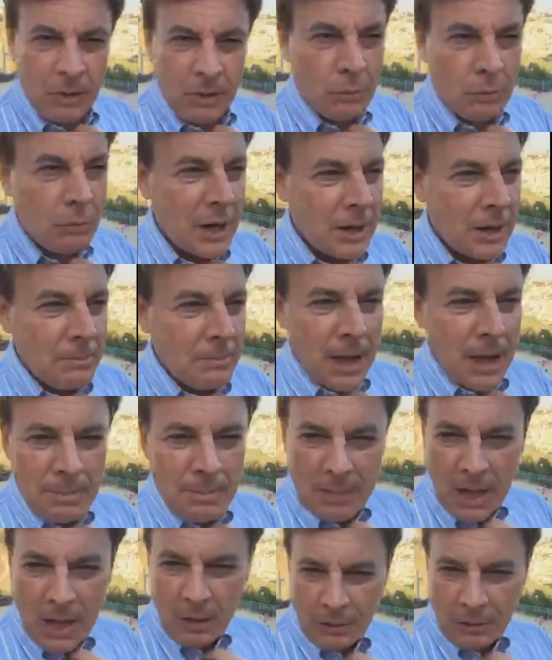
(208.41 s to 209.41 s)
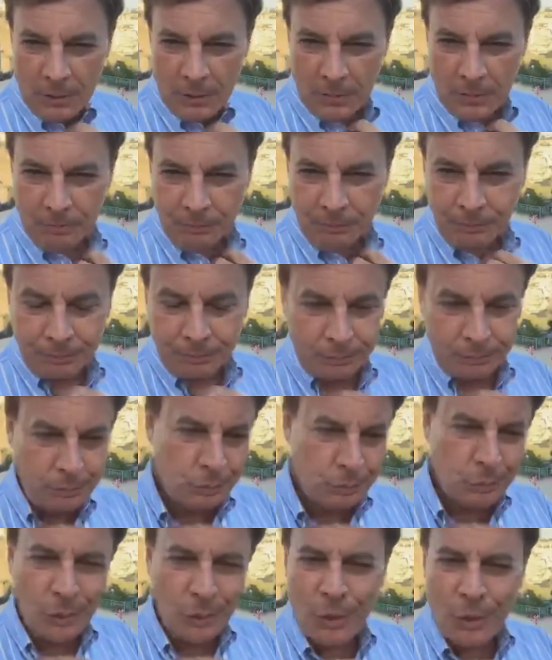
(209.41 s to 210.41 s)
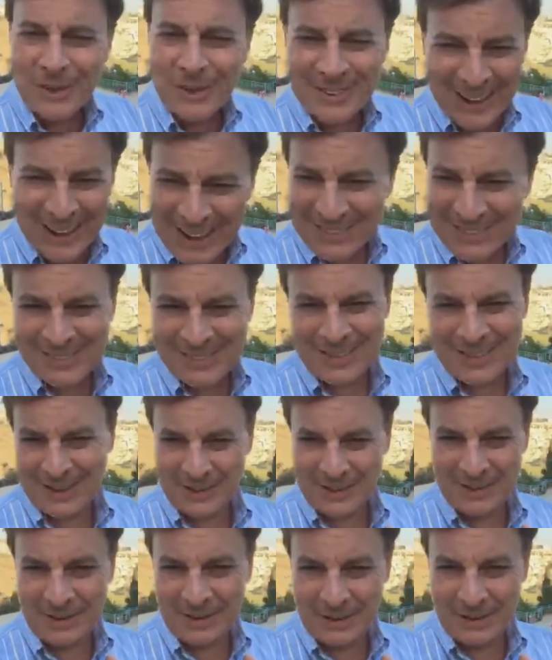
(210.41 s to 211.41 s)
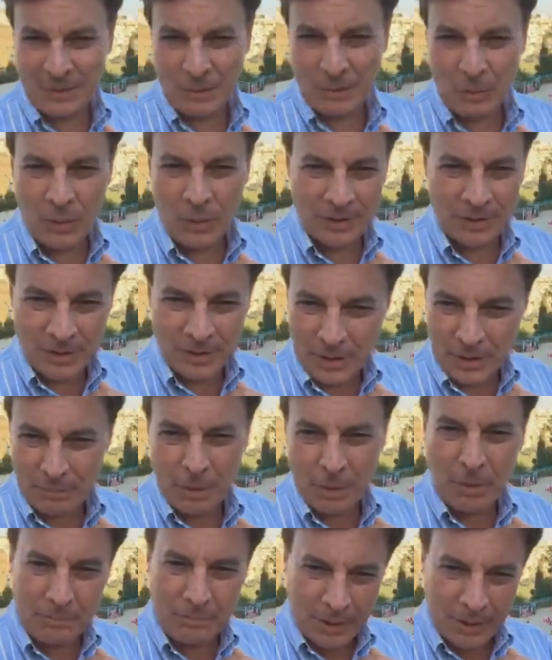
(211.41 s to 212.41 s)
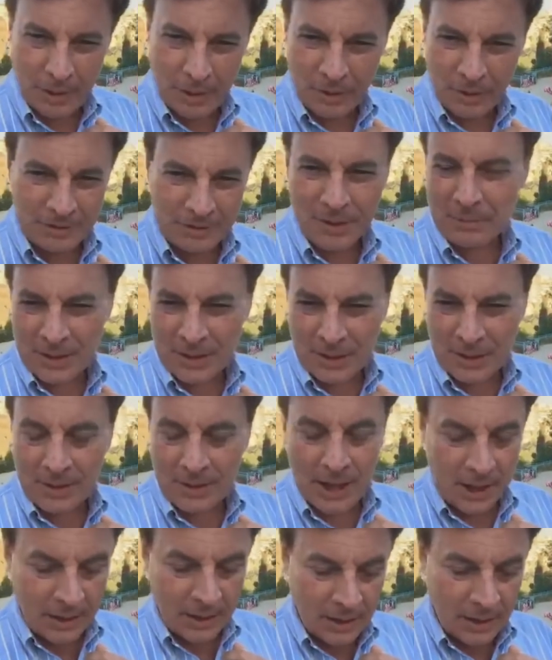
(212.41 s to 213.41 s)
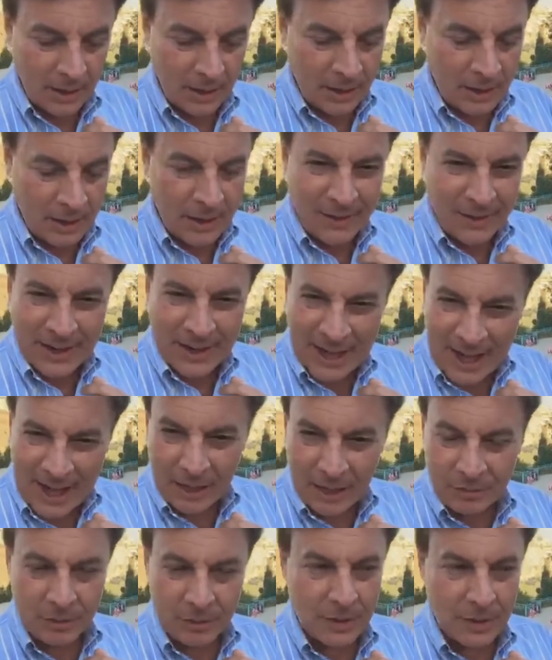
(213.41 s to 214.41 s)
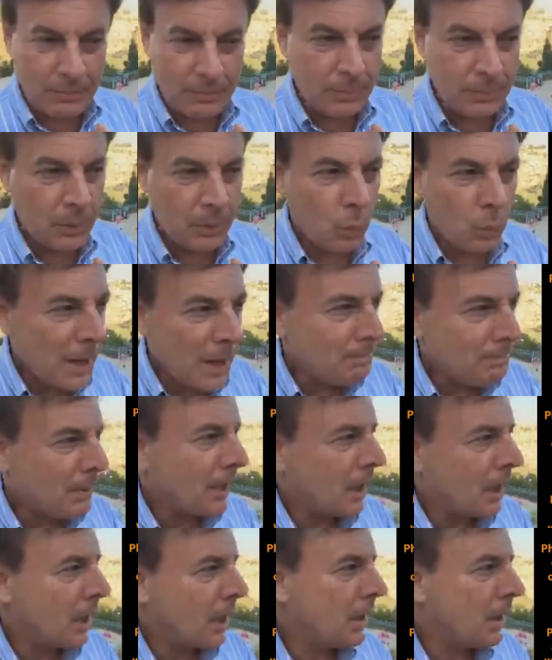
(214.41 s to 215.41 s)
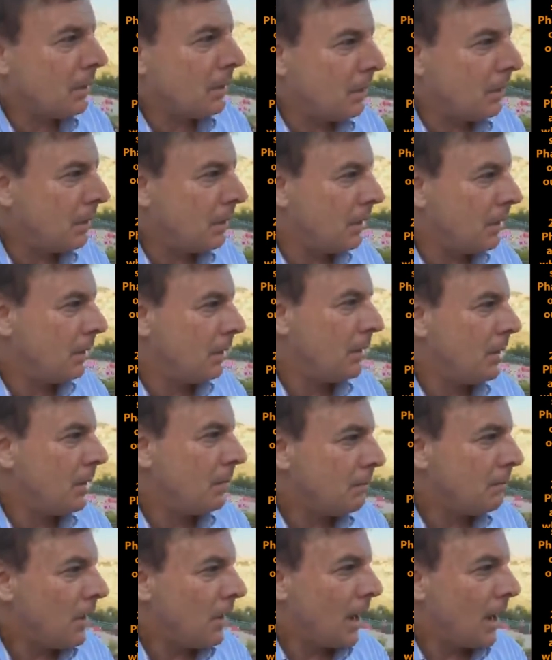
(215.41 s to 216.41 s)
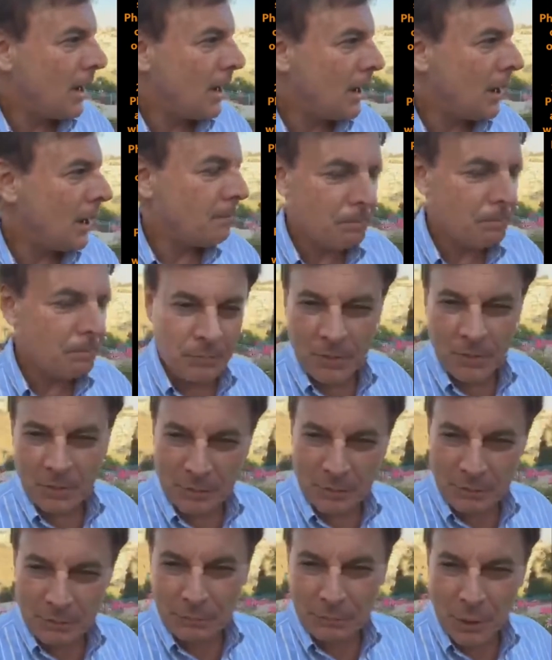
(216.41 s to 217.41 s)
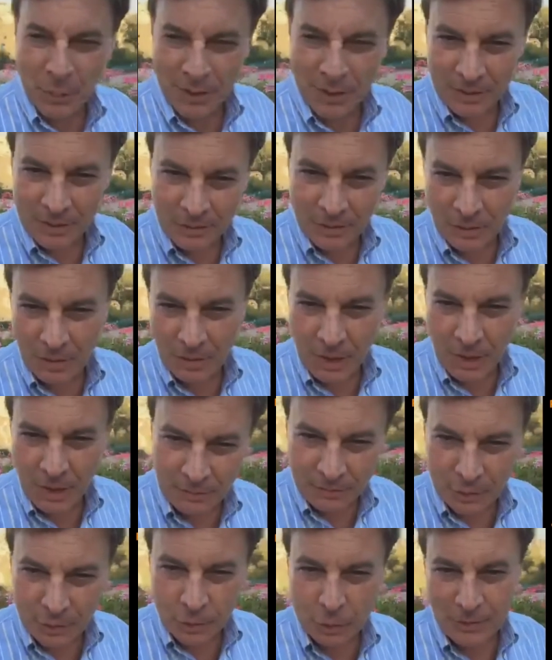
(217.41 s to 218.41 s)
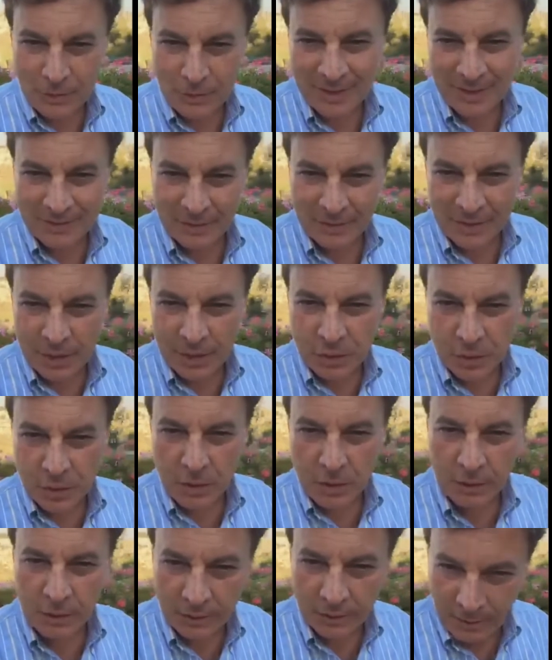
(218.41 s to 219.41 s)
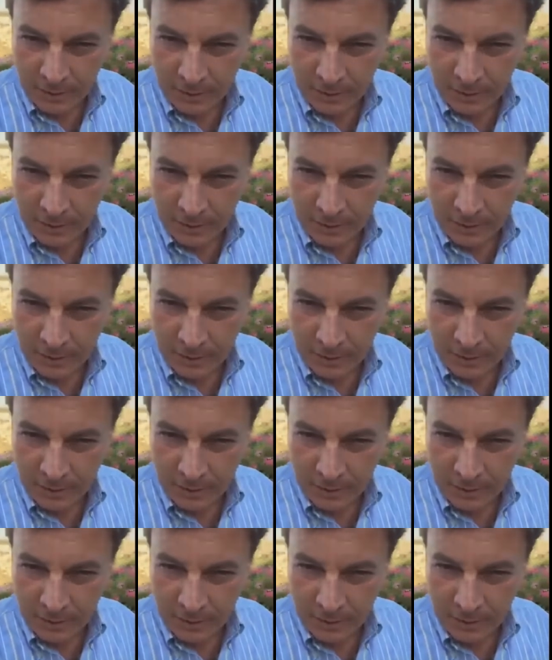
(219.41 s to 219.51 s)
running my mouth or texting what's inappropriate or something like that than actually be wiping my fluids off of the dress of an intern.